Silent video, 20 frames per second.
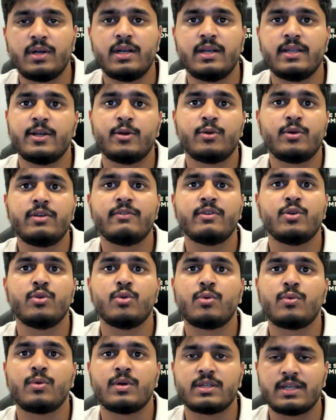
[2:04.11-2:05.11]
They don't even know
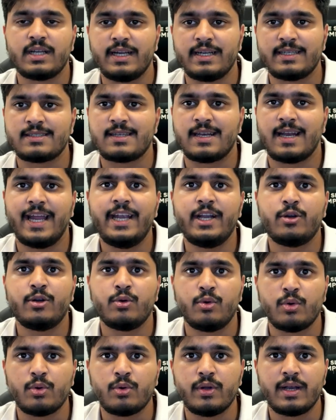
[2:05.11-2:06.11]
what it's like to
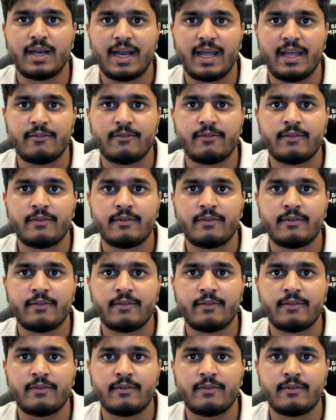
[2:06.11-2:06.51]
grow in life.